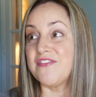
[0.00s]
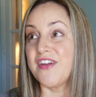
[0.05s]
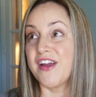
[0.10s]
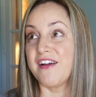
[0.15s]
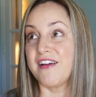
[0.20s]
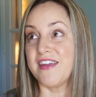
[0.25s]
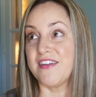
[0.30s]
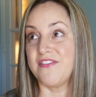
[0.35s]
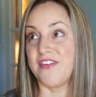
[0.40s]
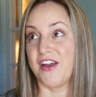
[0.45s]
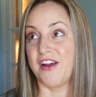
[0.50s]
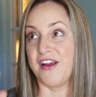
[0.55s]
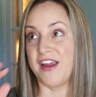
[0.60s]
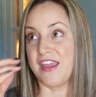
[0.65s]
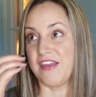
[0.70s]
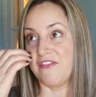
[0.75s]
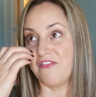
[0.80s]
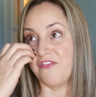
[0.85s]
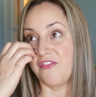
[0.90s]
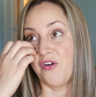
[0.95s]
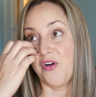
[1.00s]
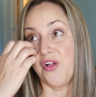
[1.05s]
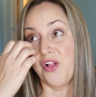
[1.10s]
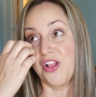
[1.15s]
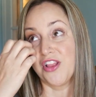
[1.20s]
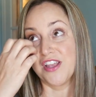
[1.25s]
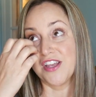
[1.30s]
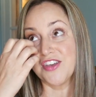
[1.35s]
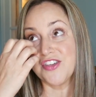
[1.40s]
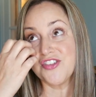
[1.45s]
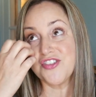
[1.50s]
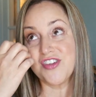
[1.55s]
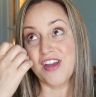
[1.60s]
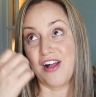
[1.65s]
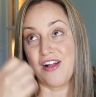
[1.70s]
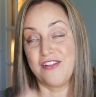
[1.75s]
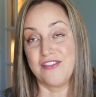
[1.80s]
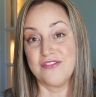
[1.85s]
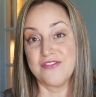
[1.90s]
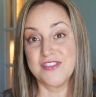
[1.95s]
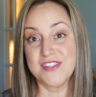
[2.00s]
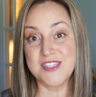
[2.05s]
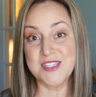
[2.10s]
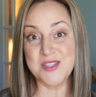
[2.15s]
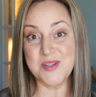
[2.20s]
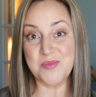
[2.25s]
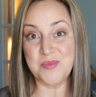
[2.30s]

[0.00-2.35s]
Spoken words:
very, very full shelves